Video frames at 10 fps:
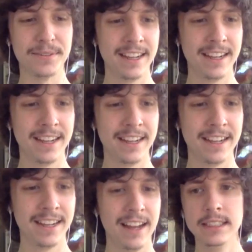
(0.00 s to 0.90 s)

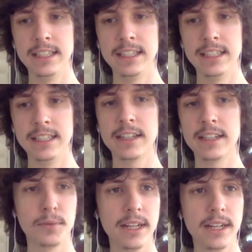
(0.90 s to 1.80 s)
And y'all guys are ready
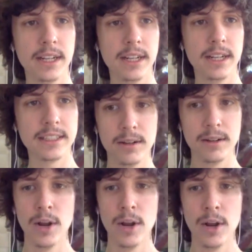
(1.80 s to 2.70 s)
to get
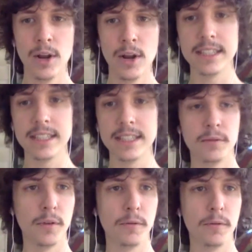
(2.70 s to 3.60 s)
started. Once
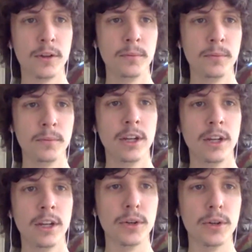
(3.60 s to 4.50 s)
again, for the film,
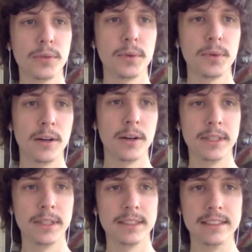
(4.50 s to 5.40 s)
your 3
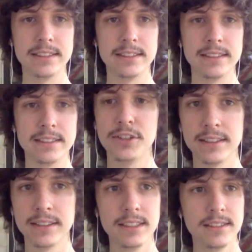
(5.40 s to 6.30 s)
elements is
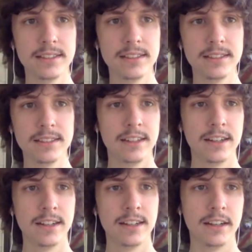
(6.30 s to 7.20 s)
second chances,
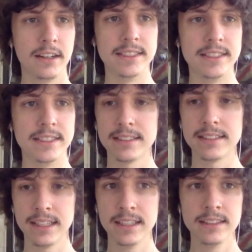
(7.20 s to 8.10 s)

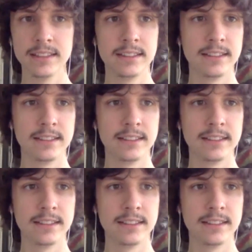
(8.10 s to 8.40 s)
dancing,